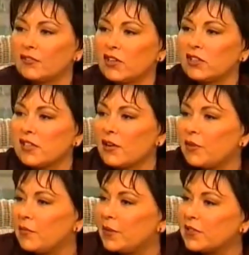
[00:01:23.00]
of goods that
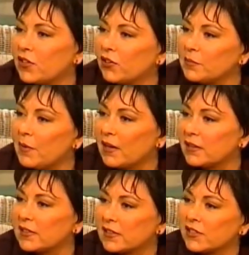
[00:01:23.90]
we've been sold about
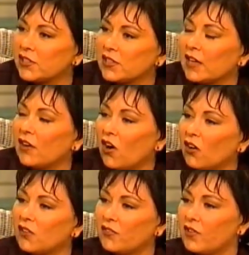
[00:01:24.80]
it is just like
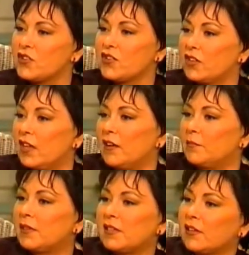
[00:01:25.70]
artificial
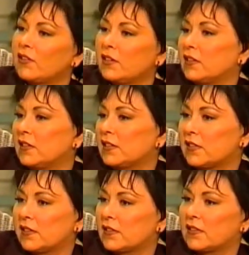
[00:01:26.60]
and
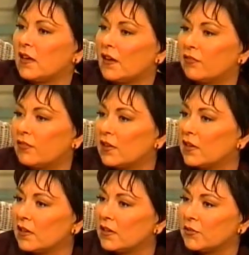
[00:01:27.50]
materialistic stuff.
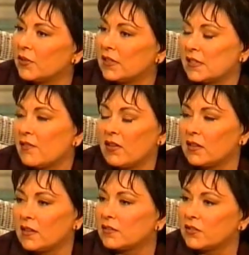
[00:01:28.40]
It really doesn't have
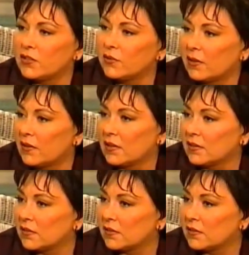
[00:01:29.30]
anything to do with this.